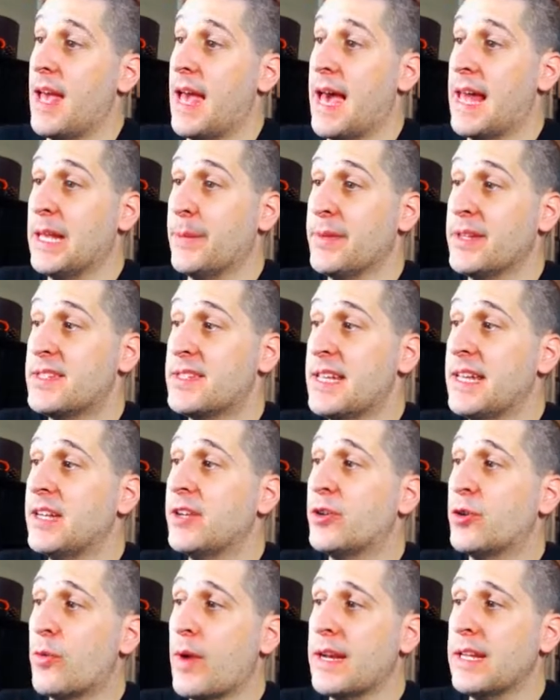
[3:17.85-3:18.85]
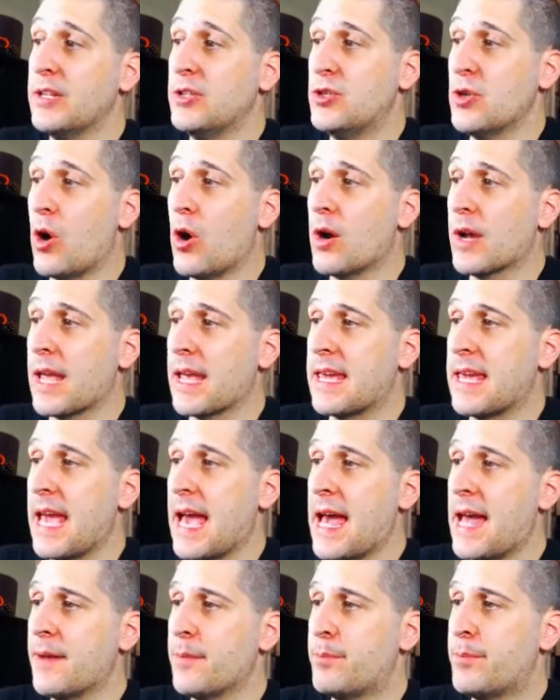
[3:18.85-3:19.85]
elements in it already: dog,
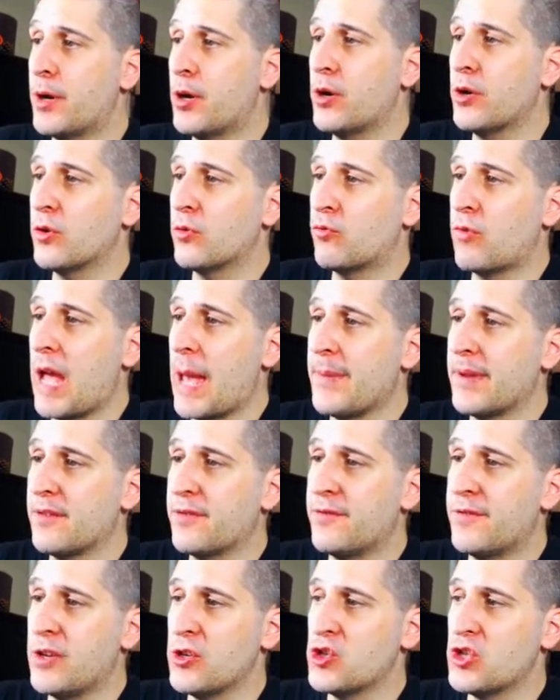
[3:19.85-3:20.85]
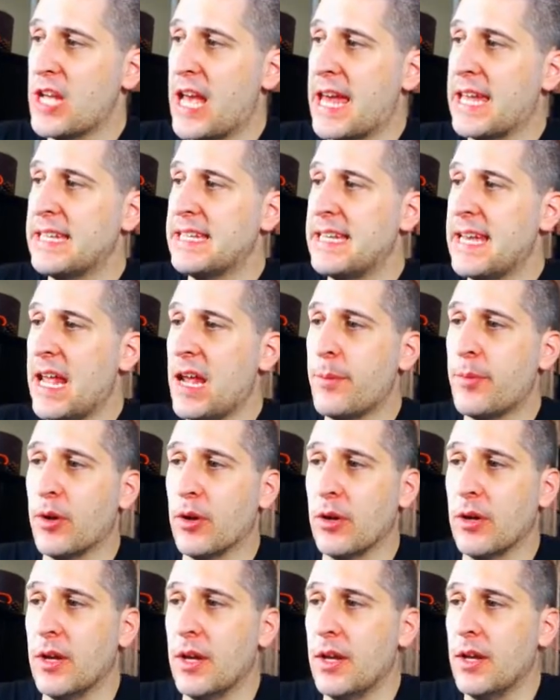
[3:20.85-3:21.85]
cat, bird, rabbit, fish, and
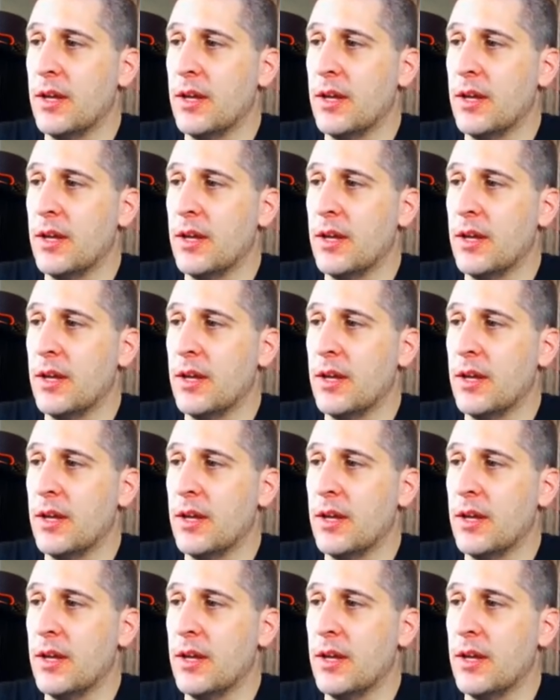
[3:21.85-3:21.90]
neighbor.